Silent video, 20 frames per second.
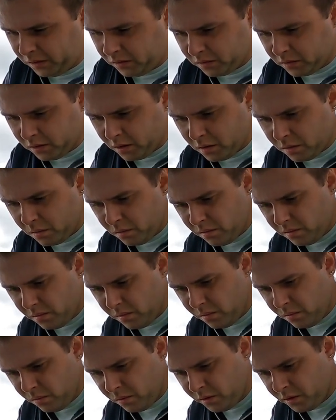So
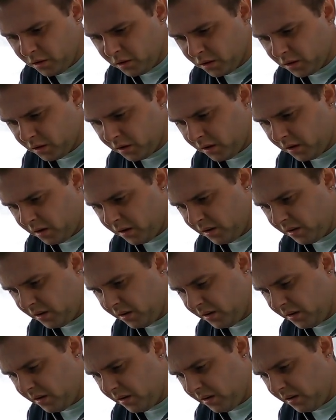we're just gonna
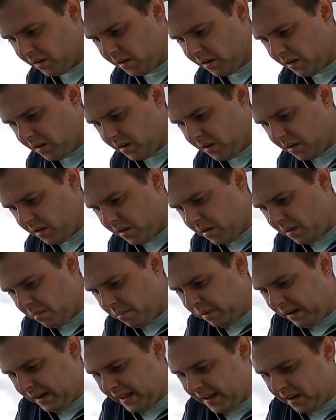
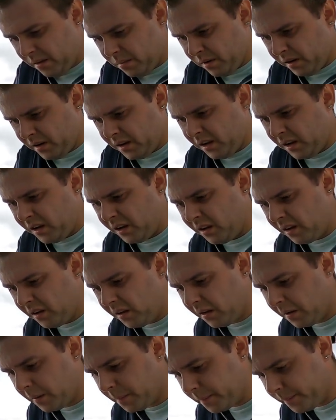play it by ear
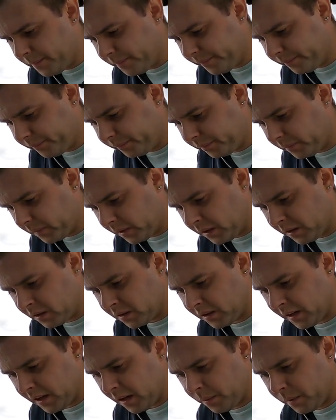and
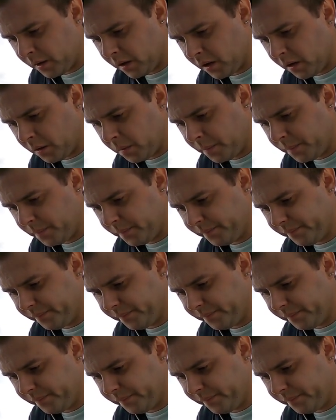see how we go.